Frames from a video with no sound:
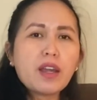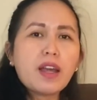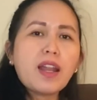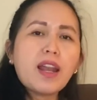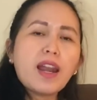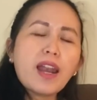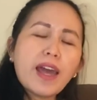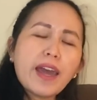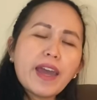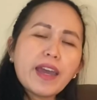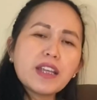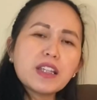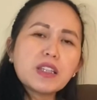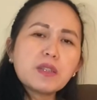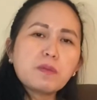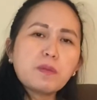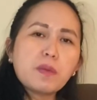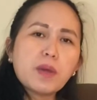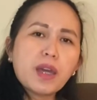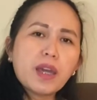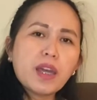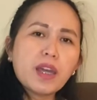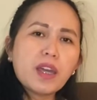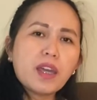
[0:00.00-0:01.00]
like
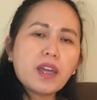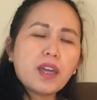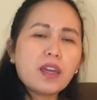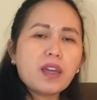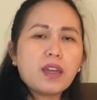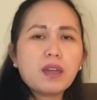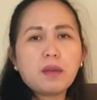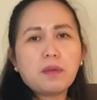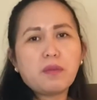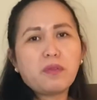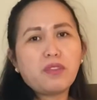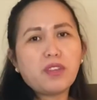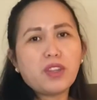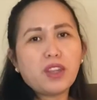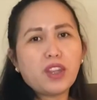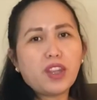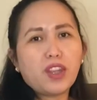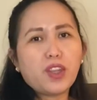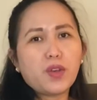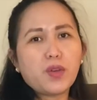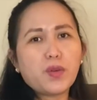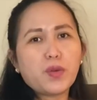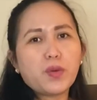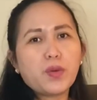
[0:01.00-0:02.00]
my
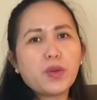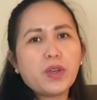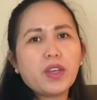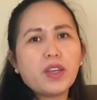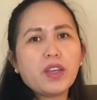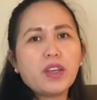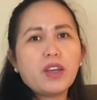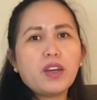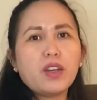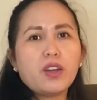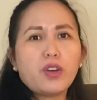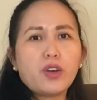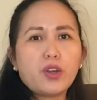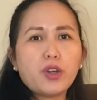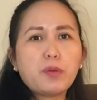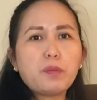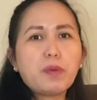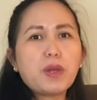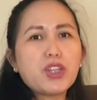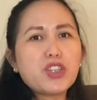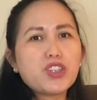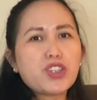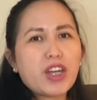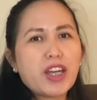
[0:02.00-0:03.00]
video or
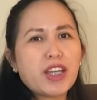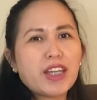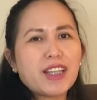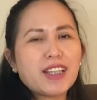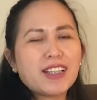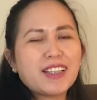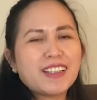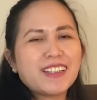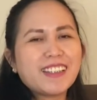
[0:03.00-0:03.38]
my channel.